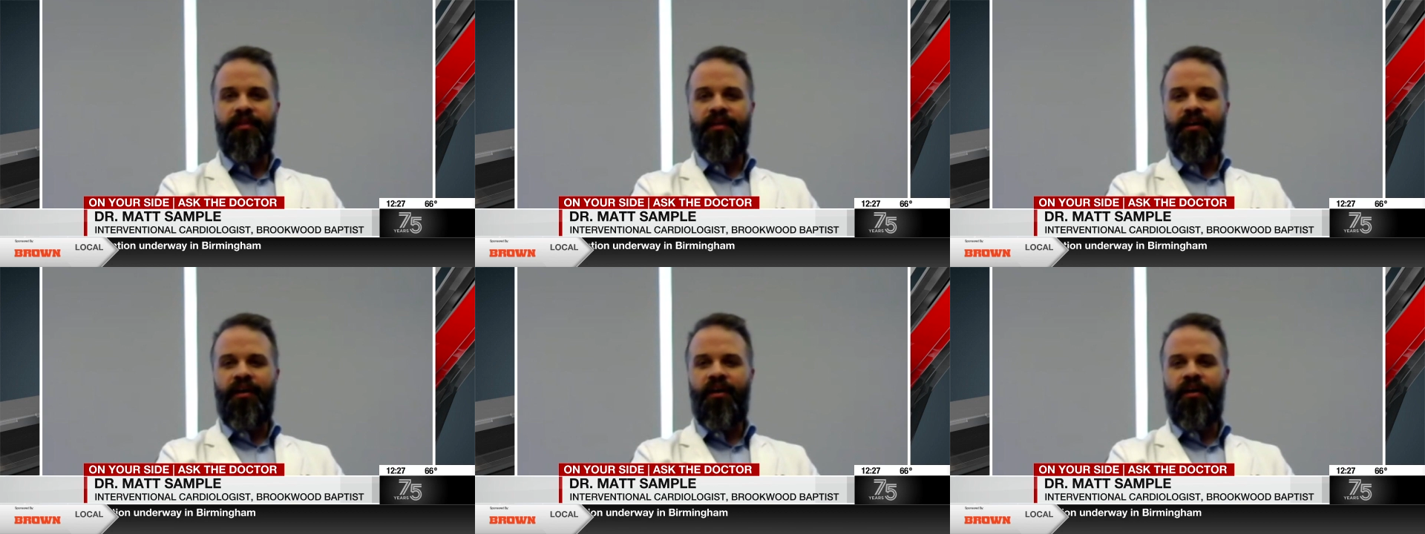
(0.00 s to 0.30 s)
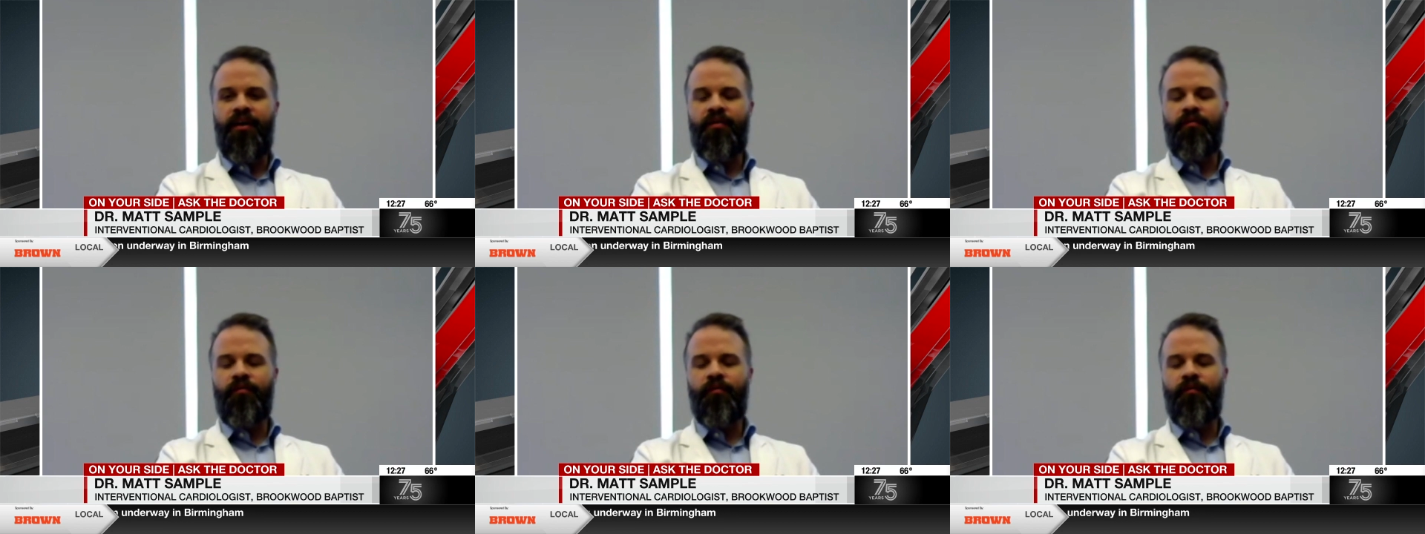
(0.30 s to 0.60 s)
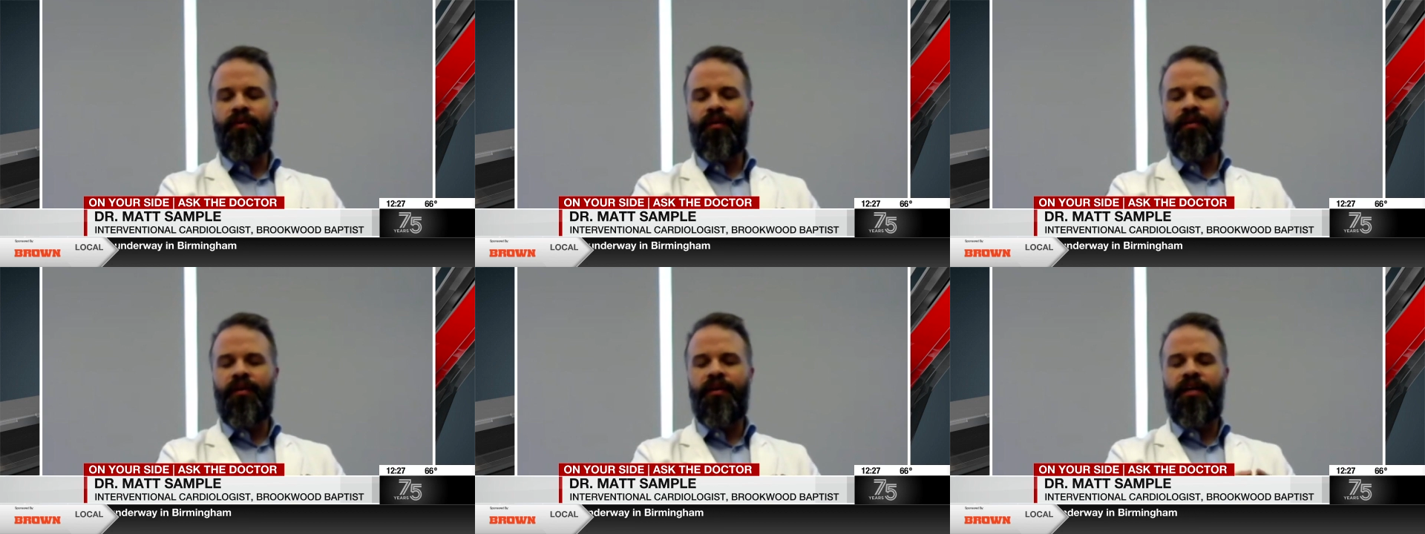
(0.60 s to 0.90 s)
The
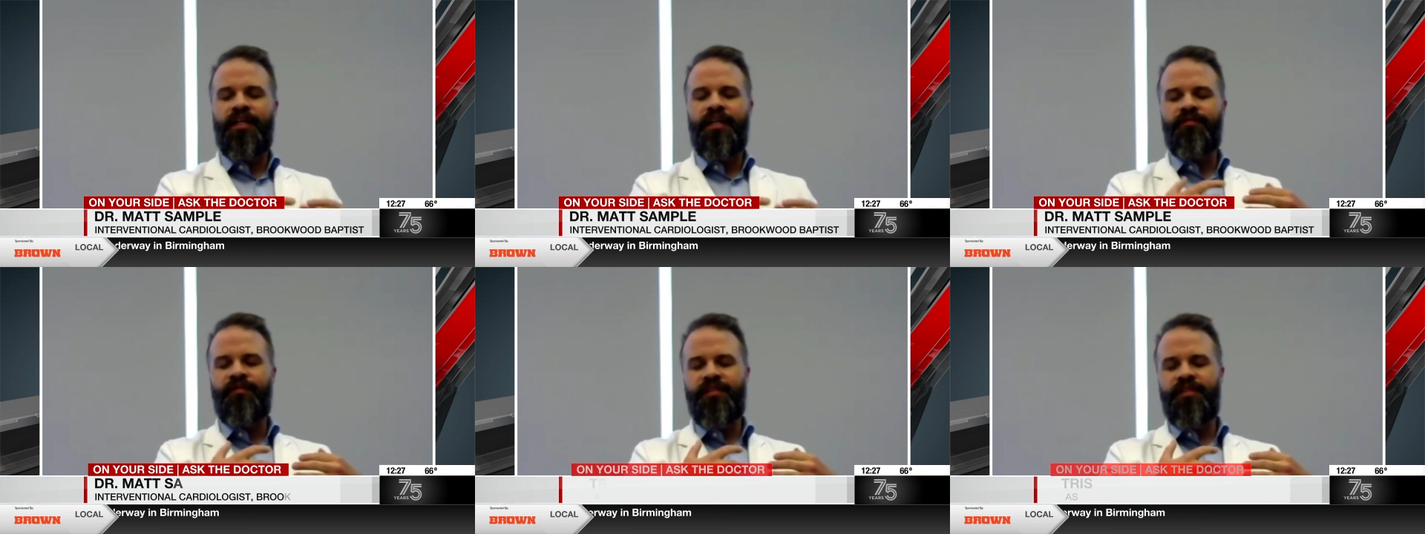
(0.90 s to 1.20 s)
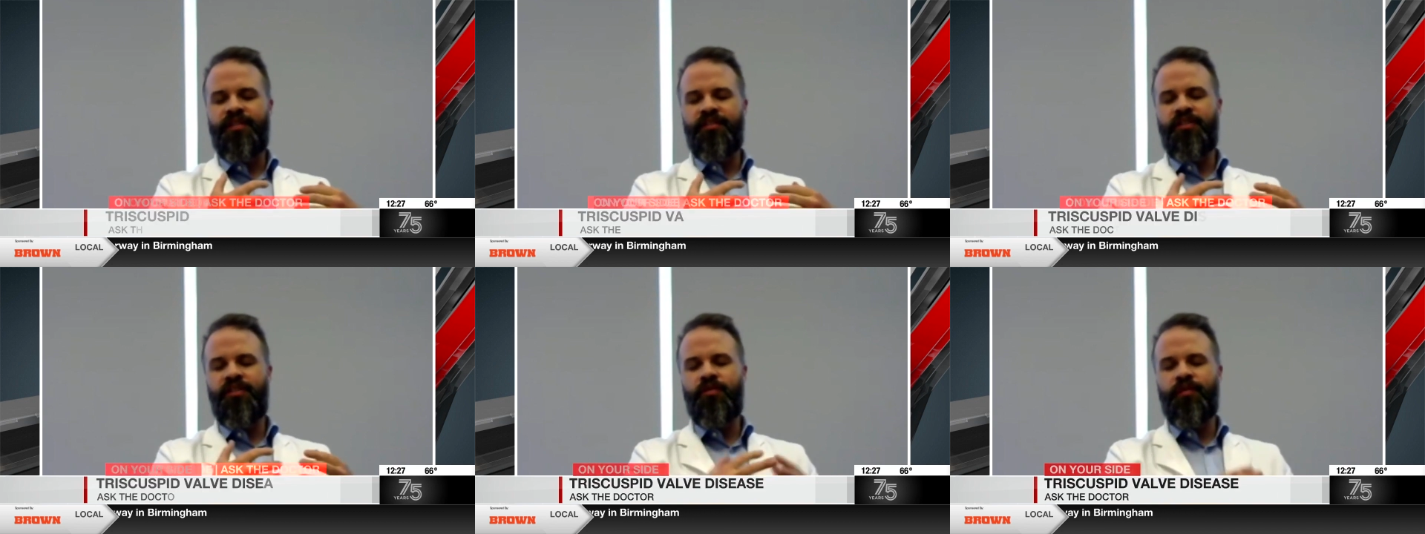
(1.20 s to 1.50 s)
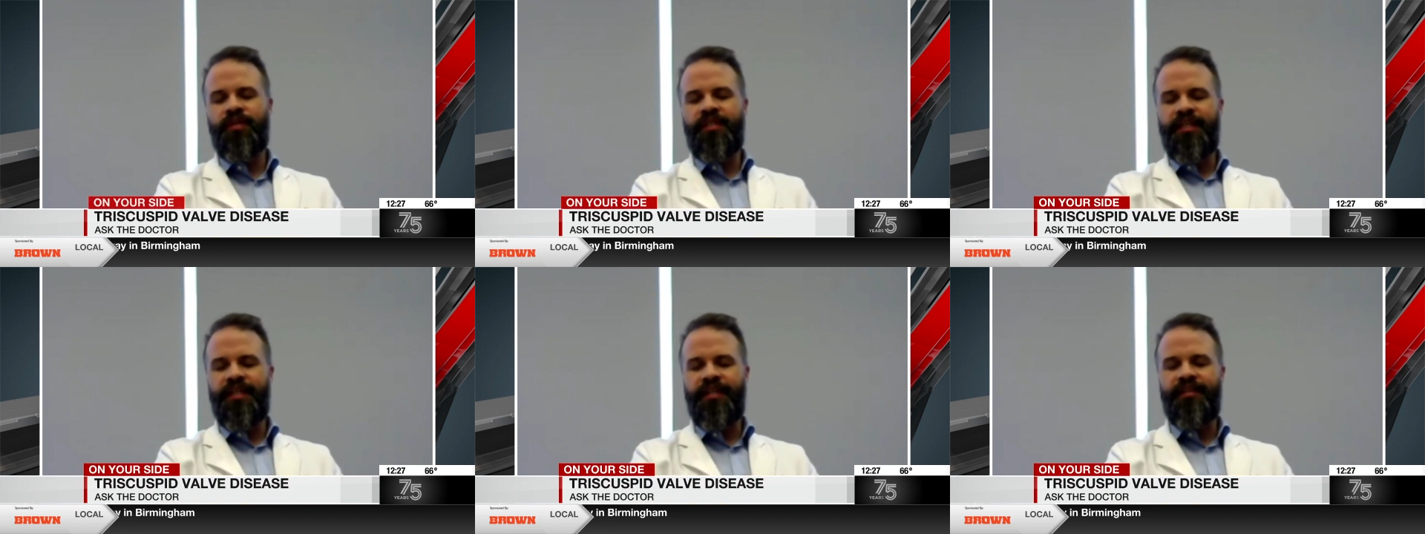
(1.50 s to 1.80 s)
heart, as
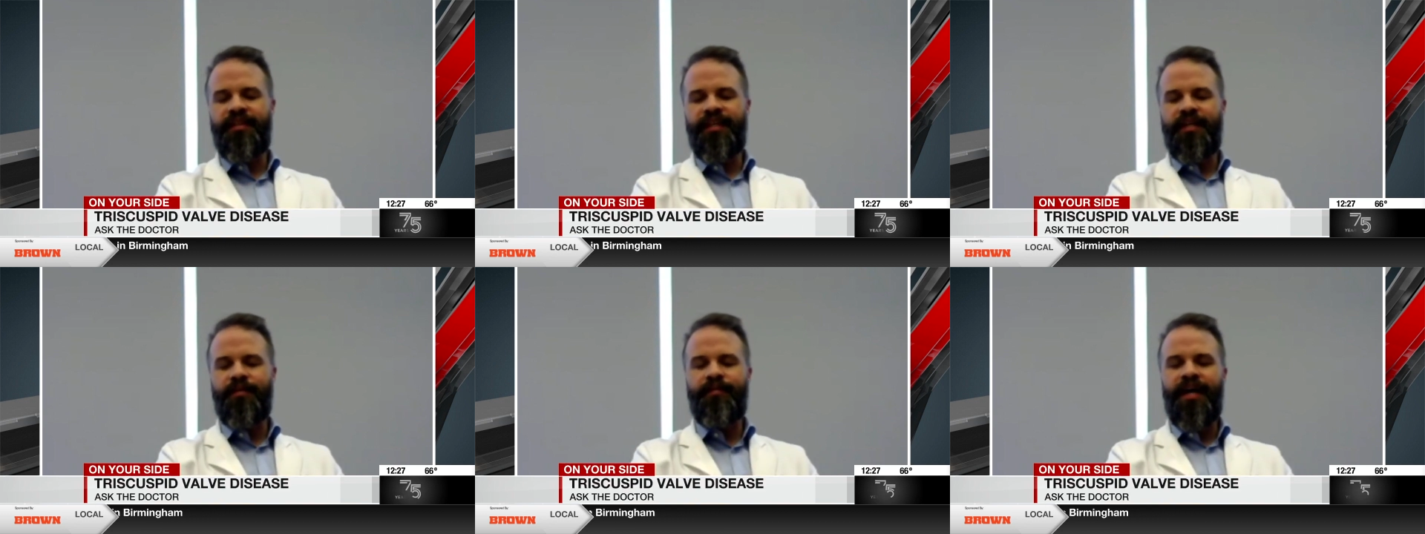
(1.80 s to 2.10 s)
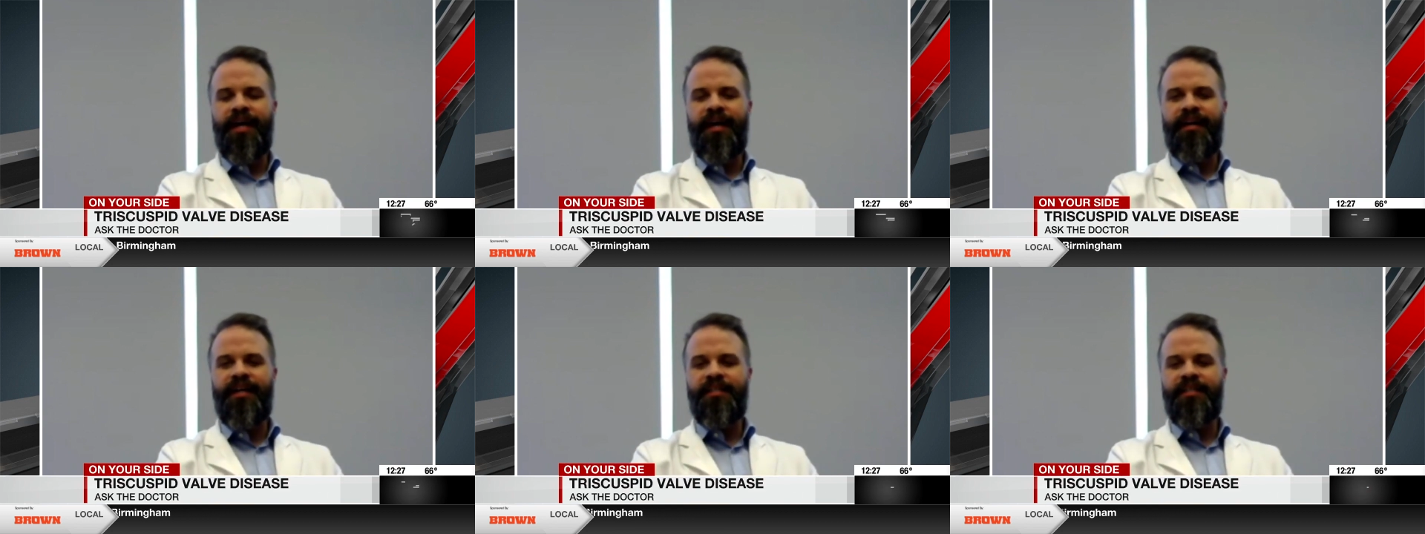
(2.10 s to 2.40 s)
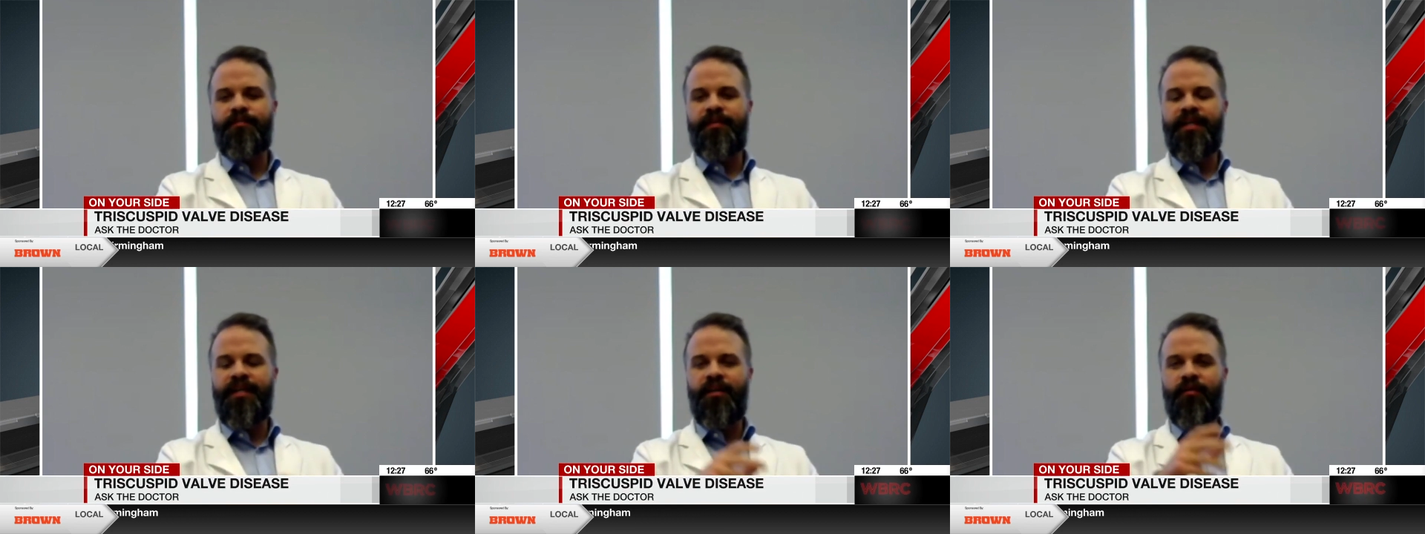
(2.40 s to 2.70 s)
physicians, we tend to think about
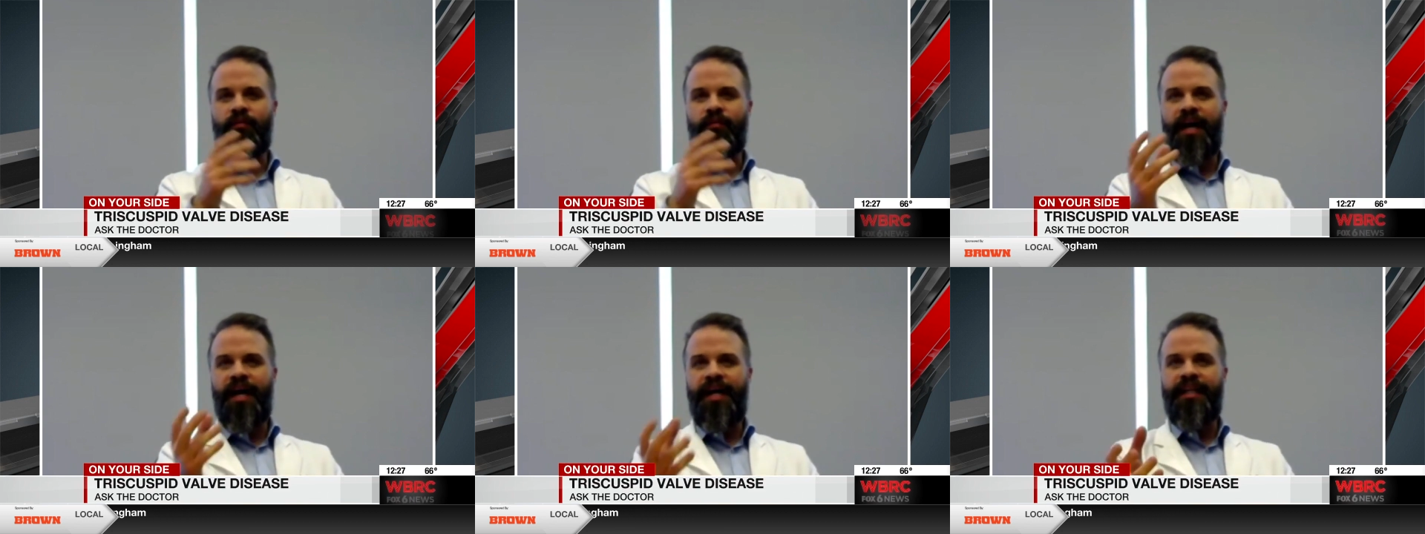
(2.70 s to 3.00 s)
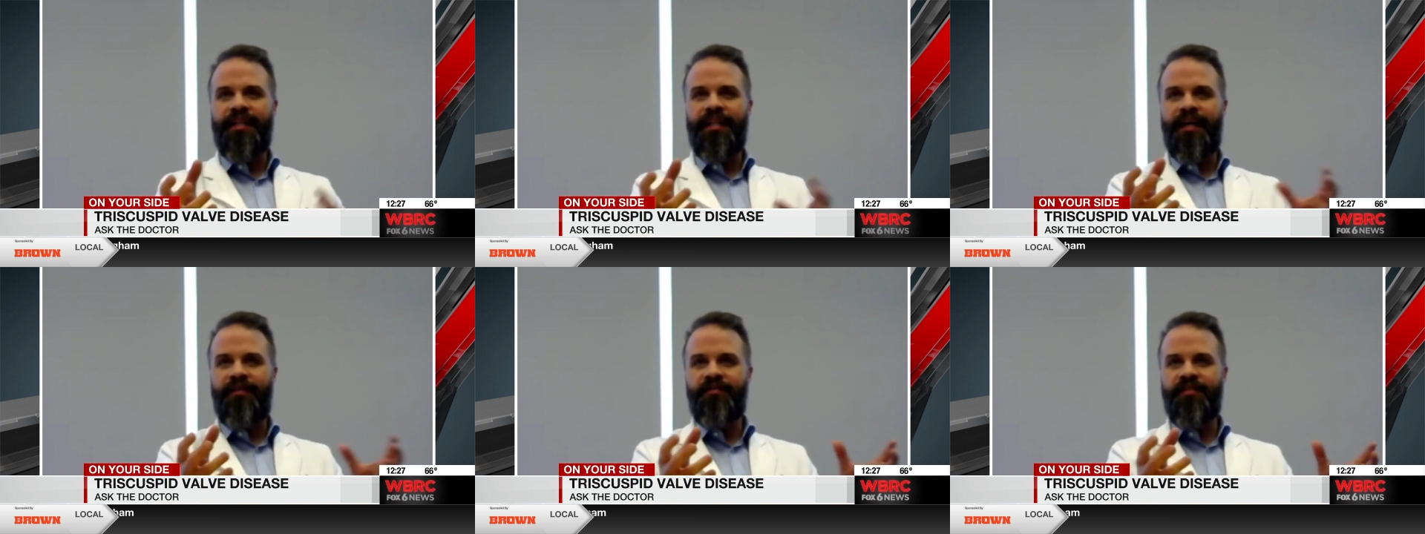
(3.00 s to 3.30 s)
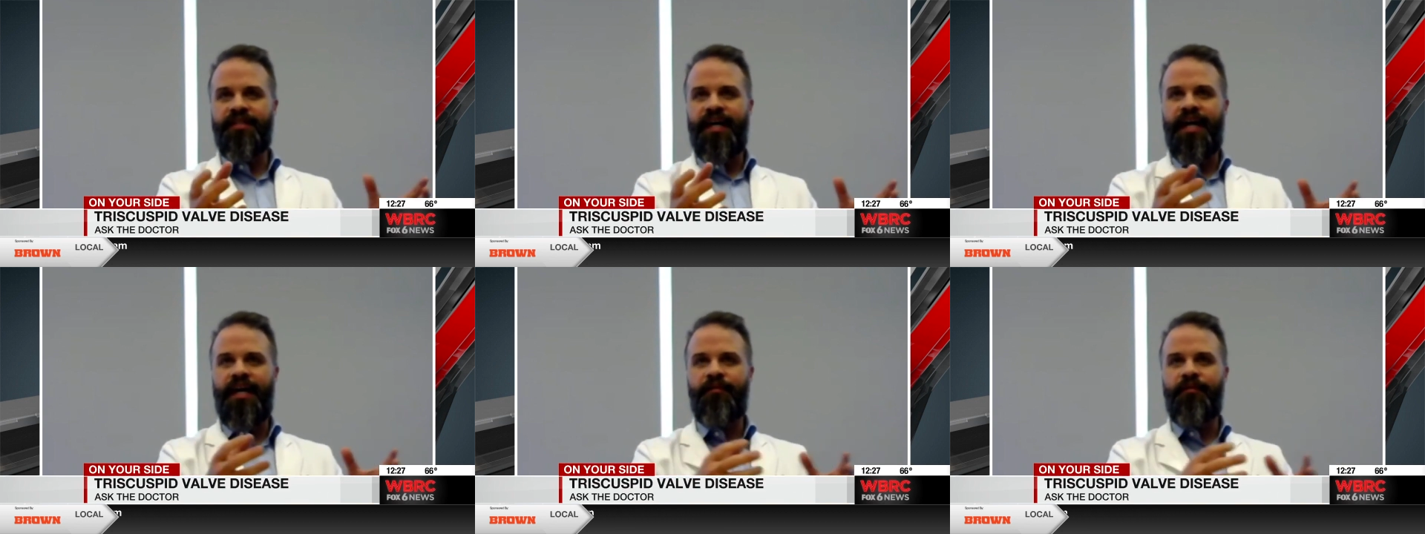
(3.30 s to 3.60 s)
as being a right and
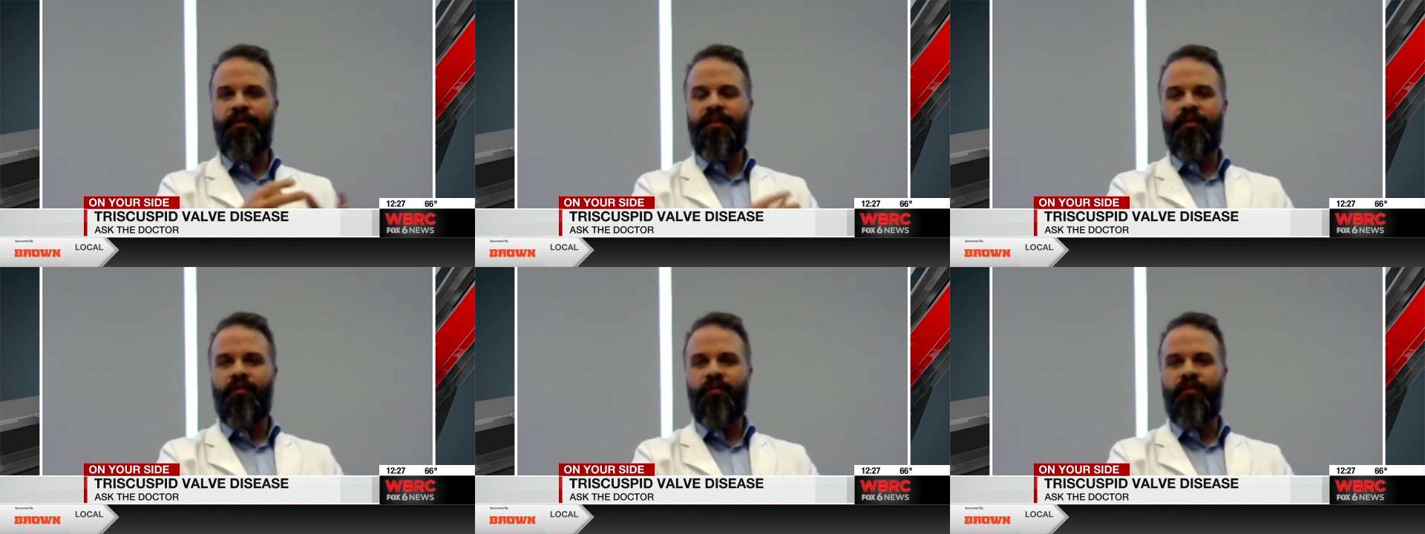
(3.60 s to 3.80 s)
left side,